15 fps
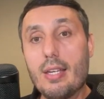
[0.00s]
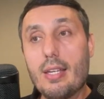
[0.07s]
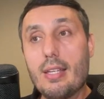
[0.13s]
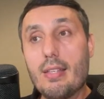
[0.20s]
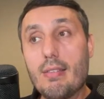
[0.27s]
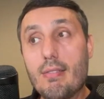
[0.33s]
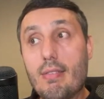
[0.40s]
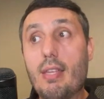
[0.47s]

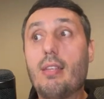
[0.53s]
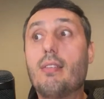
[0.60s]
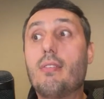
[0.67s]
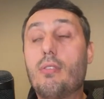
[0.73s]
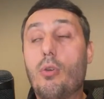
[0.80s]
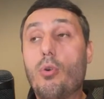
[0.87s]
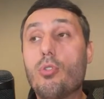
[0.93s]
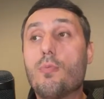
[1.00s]

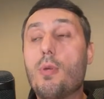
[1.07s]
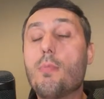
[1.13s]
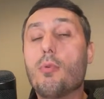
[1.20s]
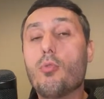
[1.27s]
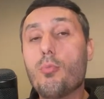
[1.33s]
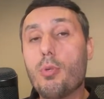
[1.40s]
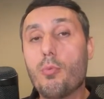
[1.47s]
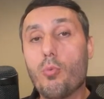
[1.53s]
Those people
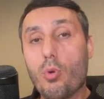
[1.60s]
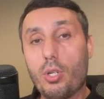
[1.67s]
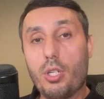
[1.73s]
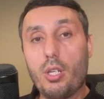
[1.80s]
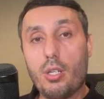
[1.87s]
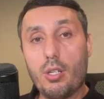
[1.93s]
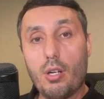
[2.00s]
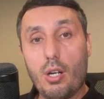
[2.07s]
will be
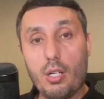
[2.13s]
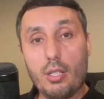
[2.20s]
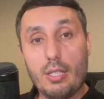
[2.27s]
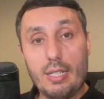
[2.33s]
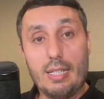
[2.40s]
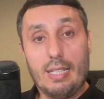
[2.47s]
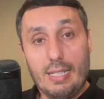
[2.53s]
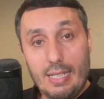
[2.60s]
working
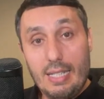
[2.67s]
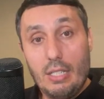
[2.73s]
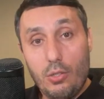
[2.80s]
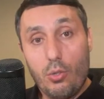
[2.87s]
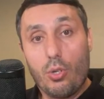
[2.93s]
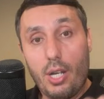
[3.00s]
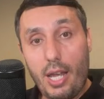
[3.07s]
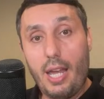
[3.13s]
in
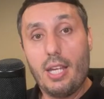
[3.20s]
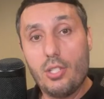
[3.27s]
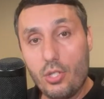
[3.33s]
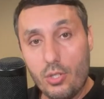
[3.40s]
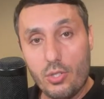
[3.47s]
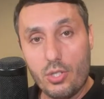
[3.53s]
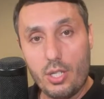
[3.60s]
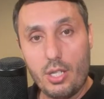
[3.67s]
your
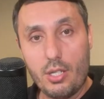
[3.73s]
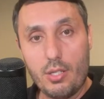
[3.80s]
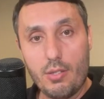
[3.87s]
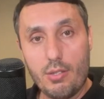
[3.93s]
agency.